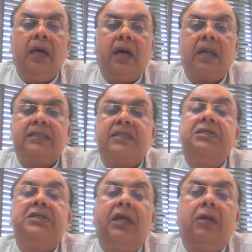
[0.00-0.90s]
are
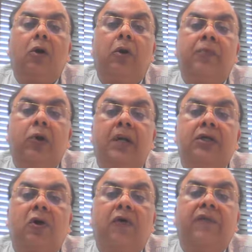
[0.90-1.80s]
essential
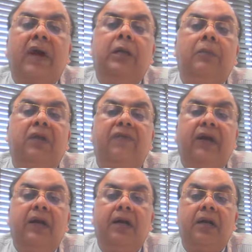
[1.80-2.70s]
components of animal
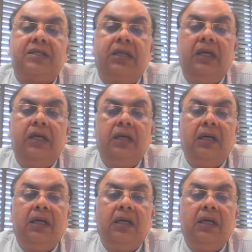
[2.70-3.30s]
feed industry.